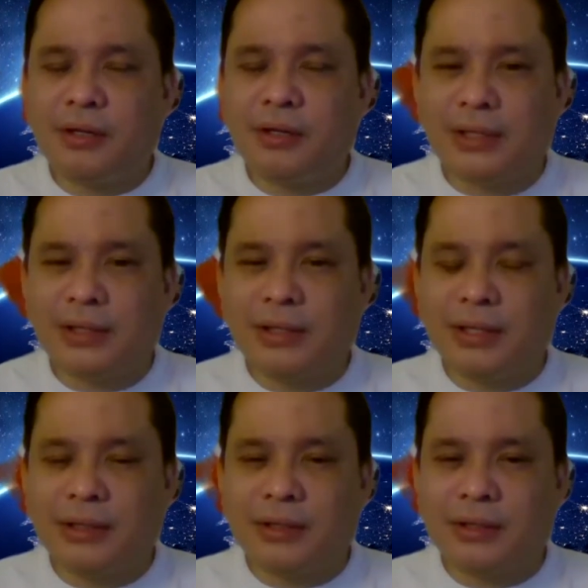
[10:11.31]

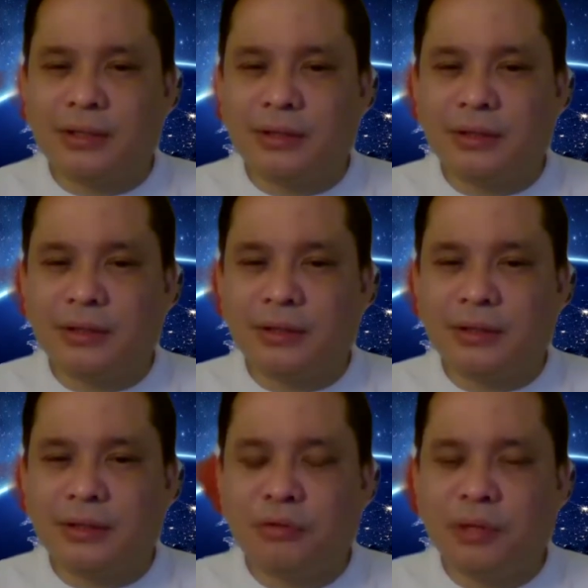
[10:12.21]
that
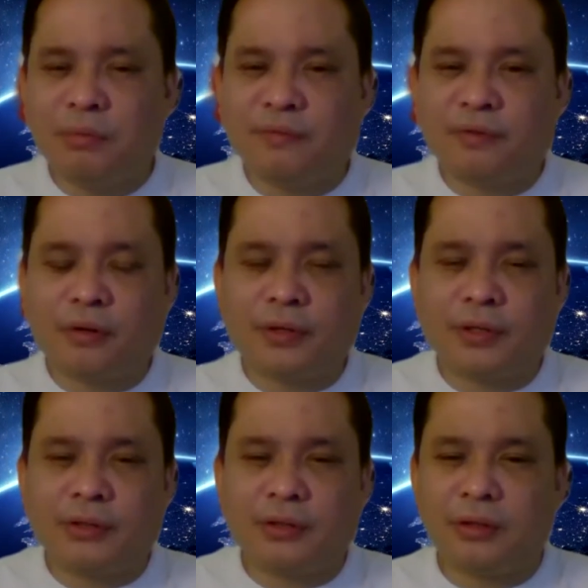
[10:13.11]
can really move
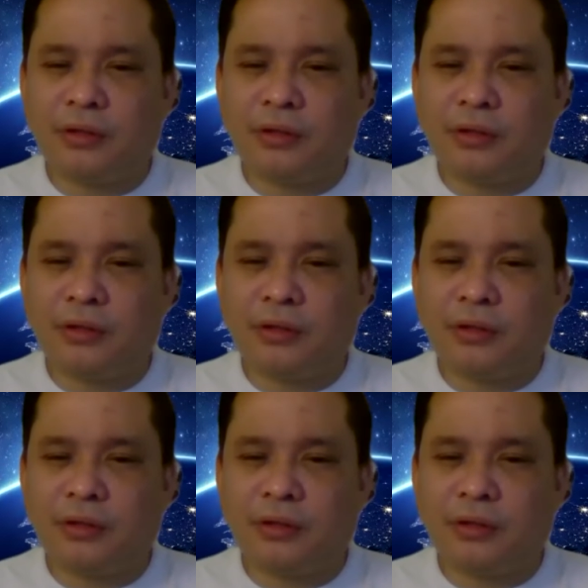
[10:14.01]
forward or